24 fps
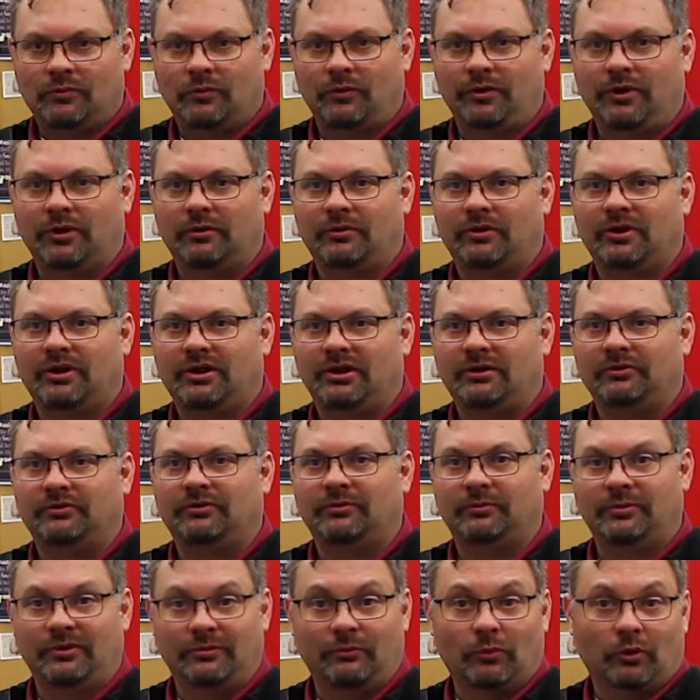We are getting
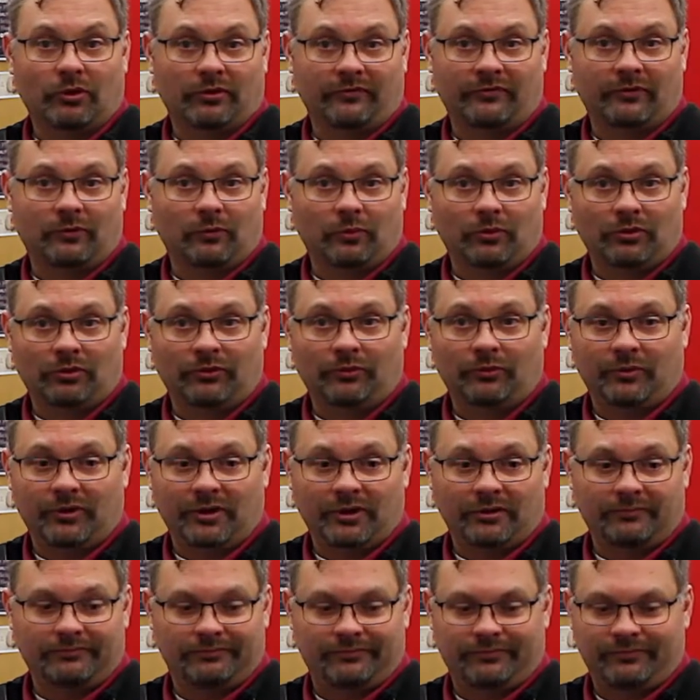to be more of a world
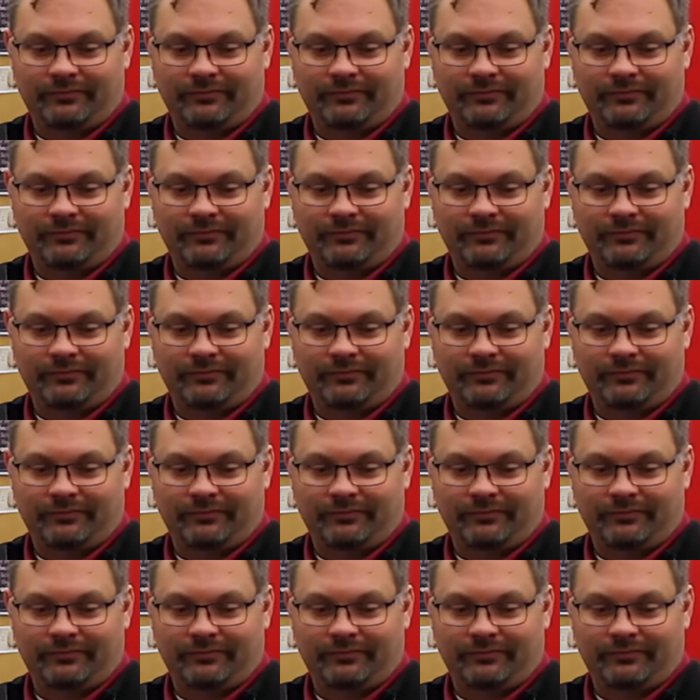where